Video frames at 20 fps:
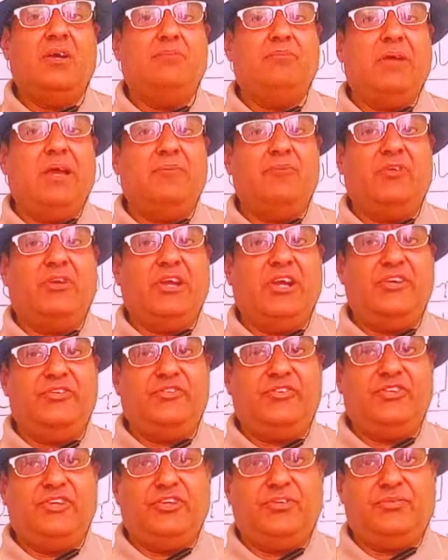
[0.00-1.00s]

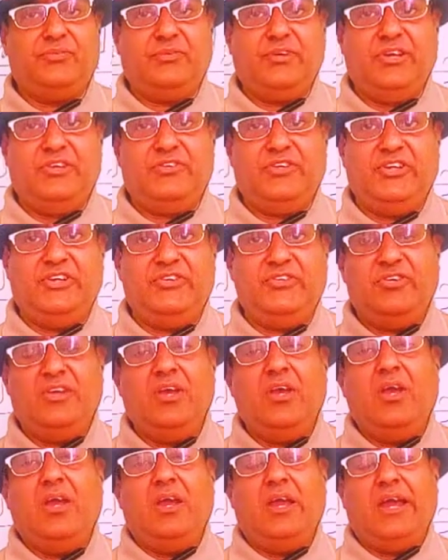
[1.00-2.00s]
Memorize these phrases
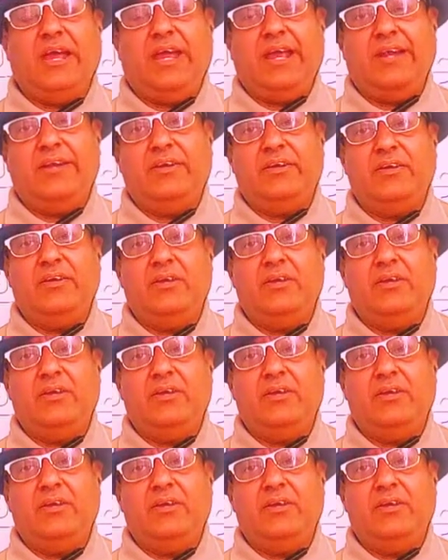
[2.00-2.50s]
and